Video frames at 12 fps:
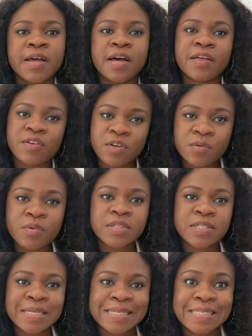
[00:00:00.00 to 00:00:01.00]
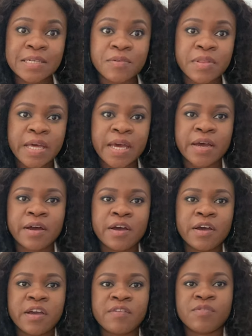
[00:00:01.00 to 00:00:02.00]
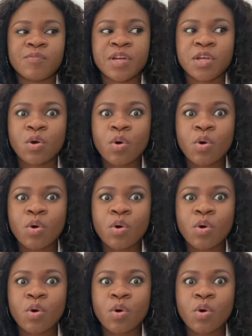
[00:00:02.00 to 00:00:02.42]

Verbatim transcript: and the other ones are still there even when you